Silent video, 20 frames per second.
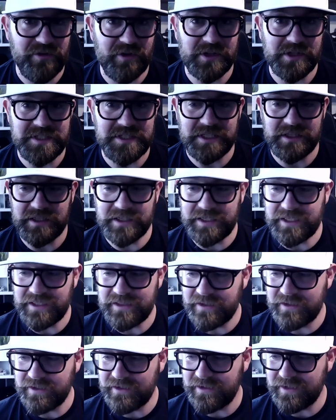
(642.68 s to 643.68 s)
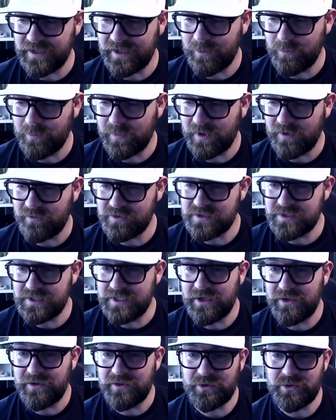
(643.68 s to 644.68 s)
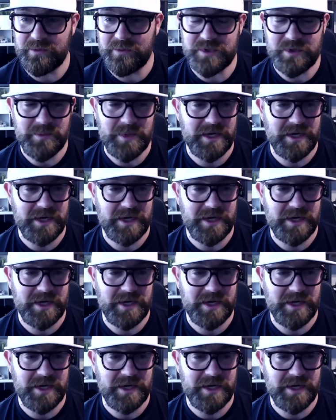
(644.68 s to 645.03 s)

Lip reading: volatility, then obviously the crypto